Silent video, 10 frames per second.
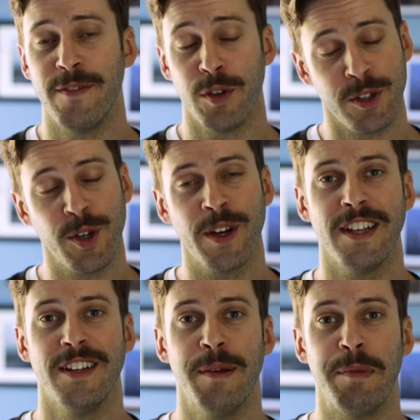If you enjoyed
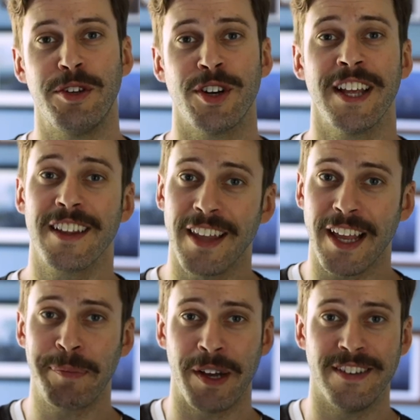it, be sure to hit the
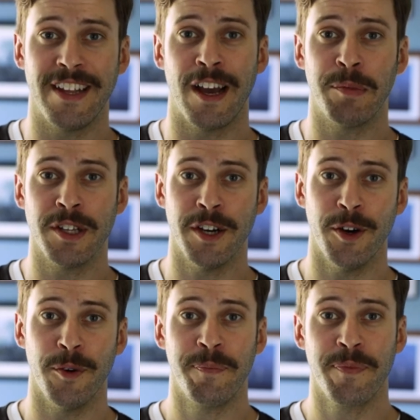like button down below.